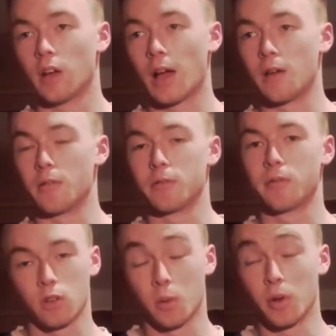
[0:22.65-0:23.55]
have
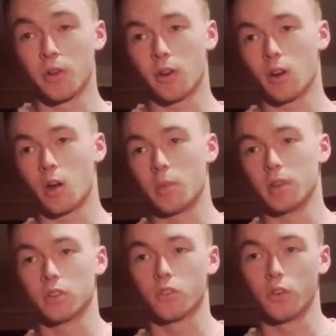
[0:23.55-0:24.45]
come under a bit
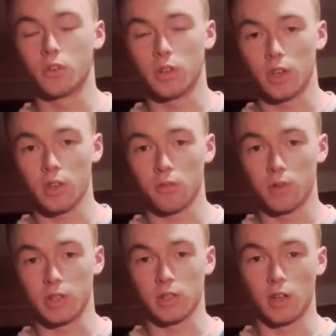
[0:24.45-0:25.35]
of scrutiny
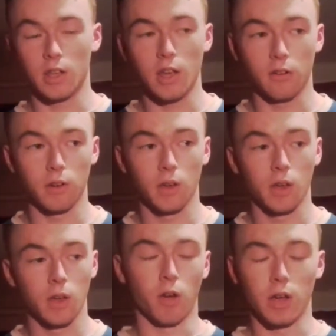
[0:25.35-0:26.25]
recently, and
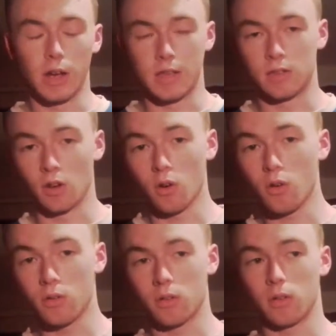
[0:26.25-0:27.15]
rightly so.